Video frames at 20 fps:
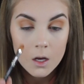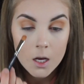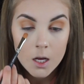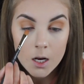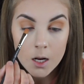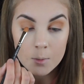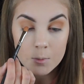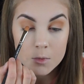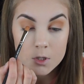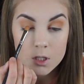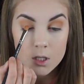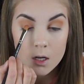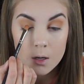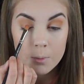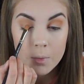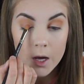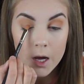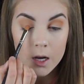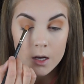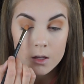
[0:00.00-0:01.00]
and I'm just going
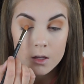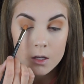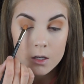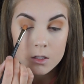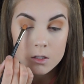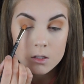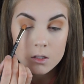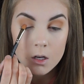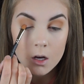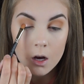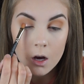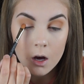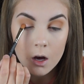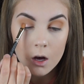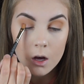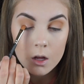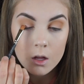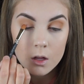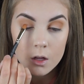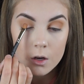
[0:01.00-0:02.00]
to pack this
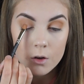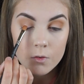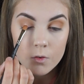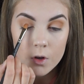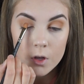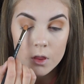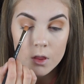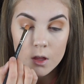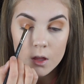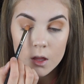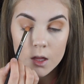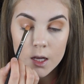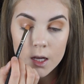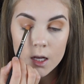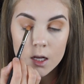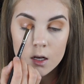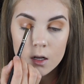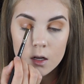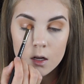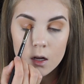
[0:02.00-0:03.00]
all over the
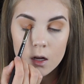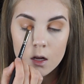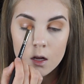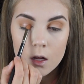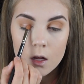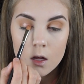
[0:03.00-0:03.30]
lid.